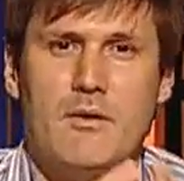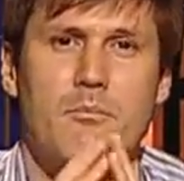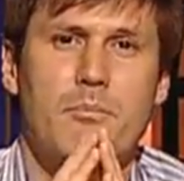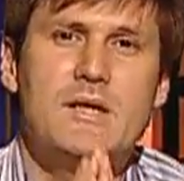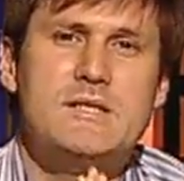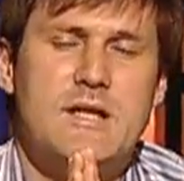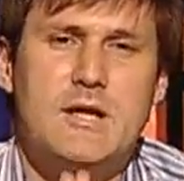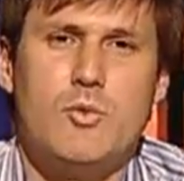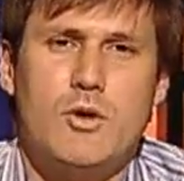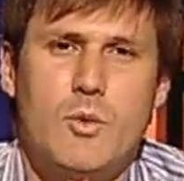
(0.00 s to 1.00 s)
The best
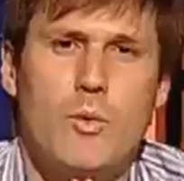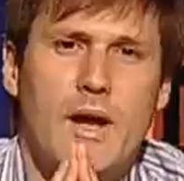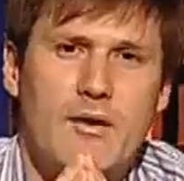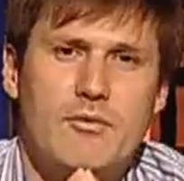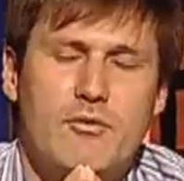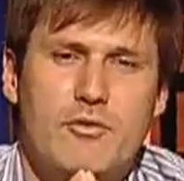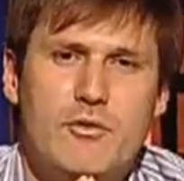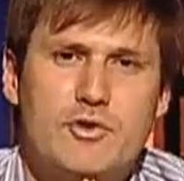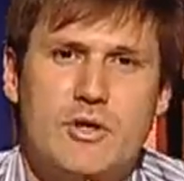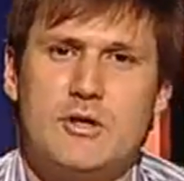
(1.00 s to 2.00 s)
network we will have in the
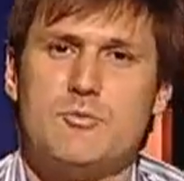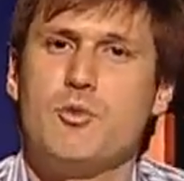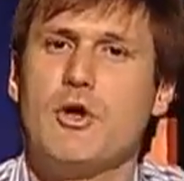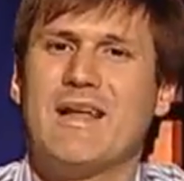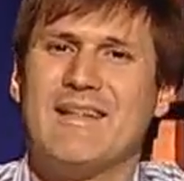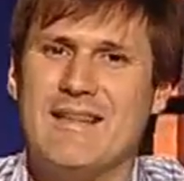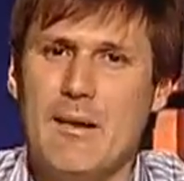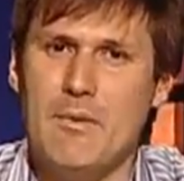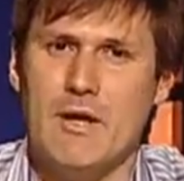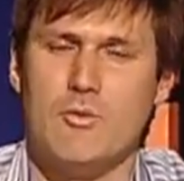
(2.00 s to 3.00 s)
future is purely a
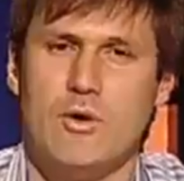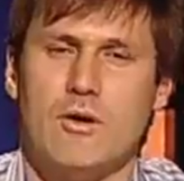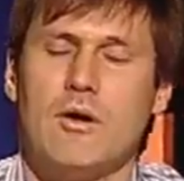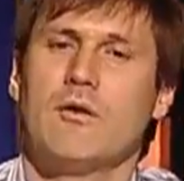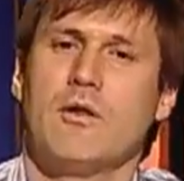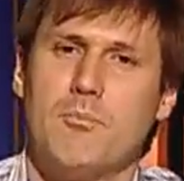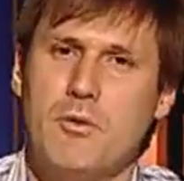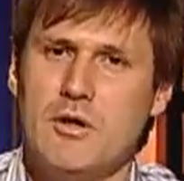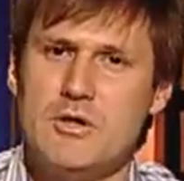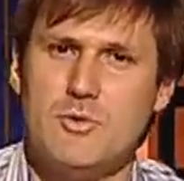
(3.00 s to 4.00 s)
dumb network that
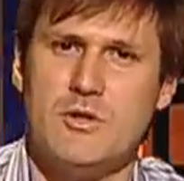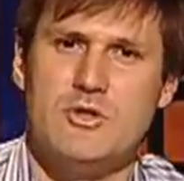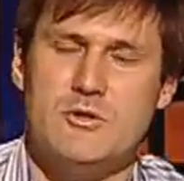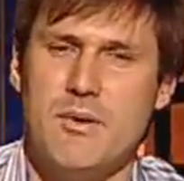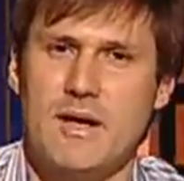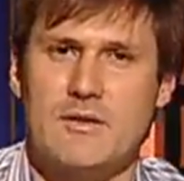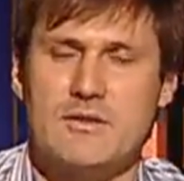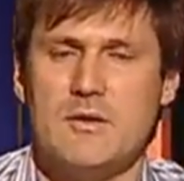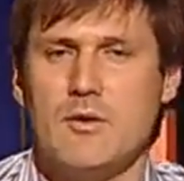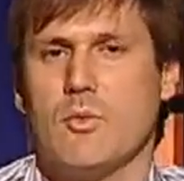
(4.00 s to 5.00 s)
purely switches
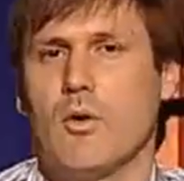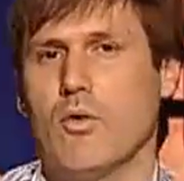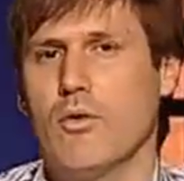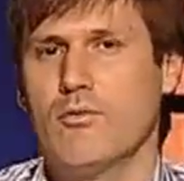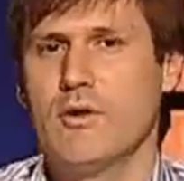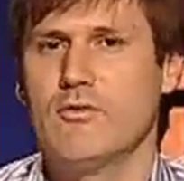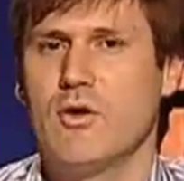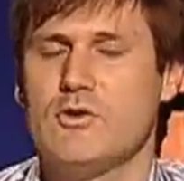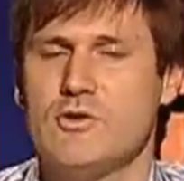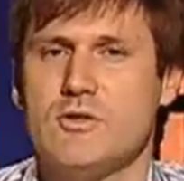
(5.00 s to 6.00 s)
packets, where all of the
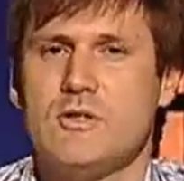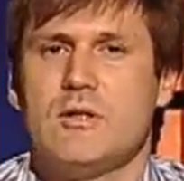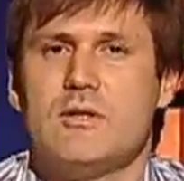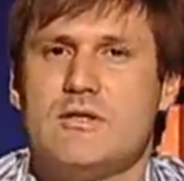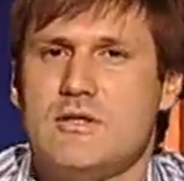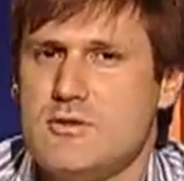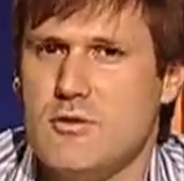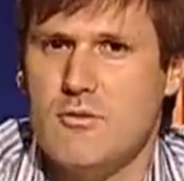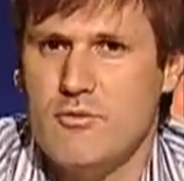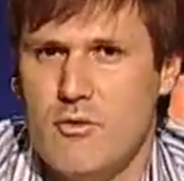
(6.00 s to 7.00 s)
intelligence
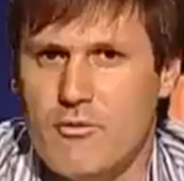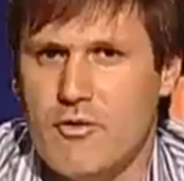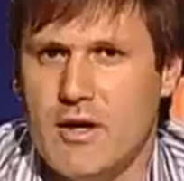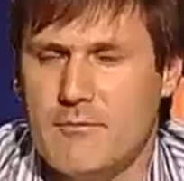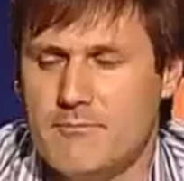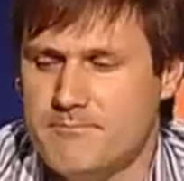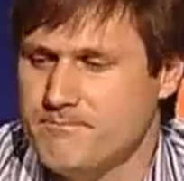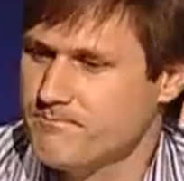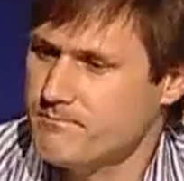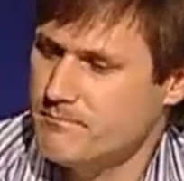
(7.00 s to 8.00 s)
sits on the periphery.
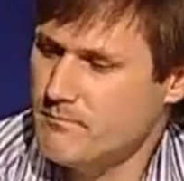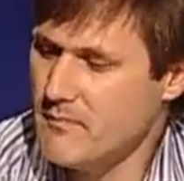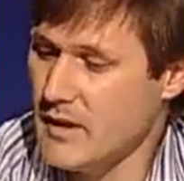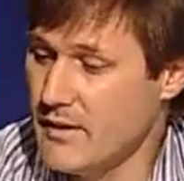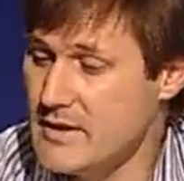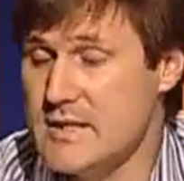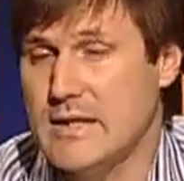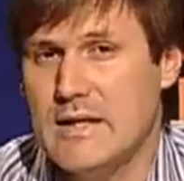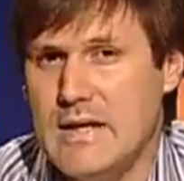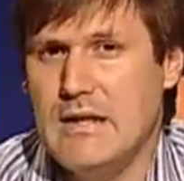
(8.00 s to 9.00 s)
And that's
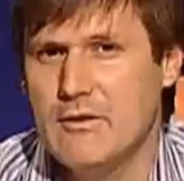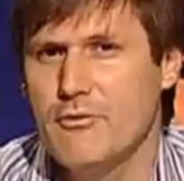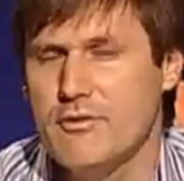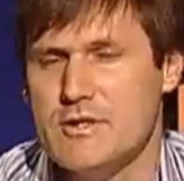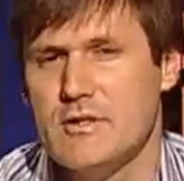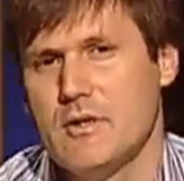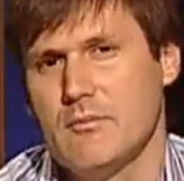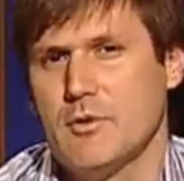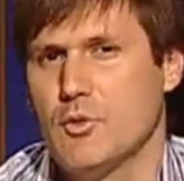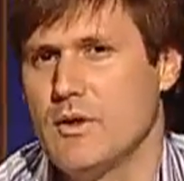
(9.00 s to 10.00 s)
a key difference
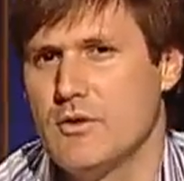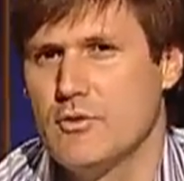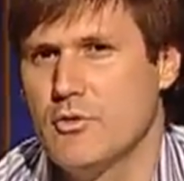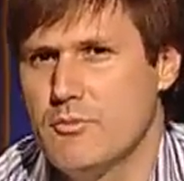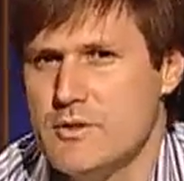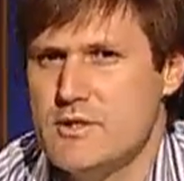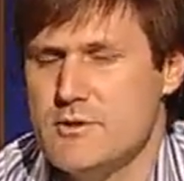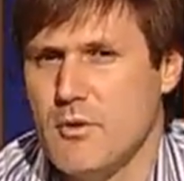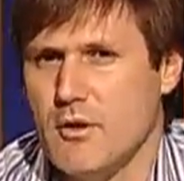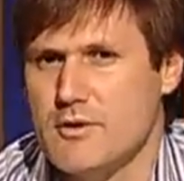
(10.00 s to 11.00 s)
between the two
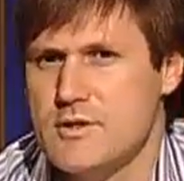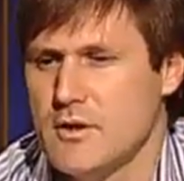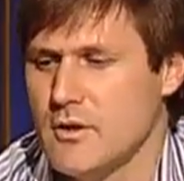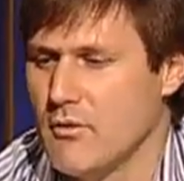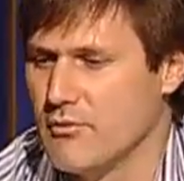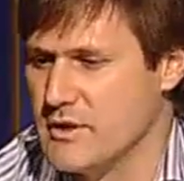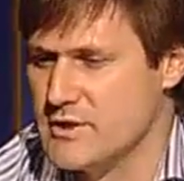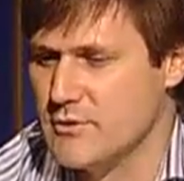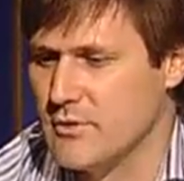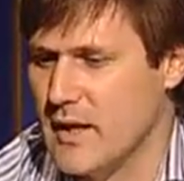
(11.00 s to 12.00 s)
business models of
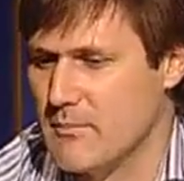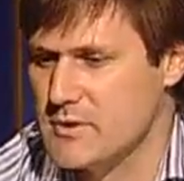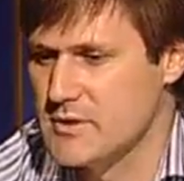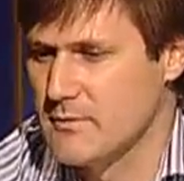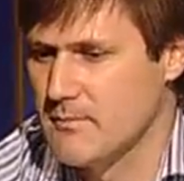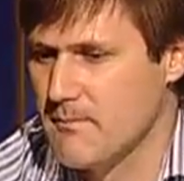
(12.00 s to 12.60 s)
these two camps.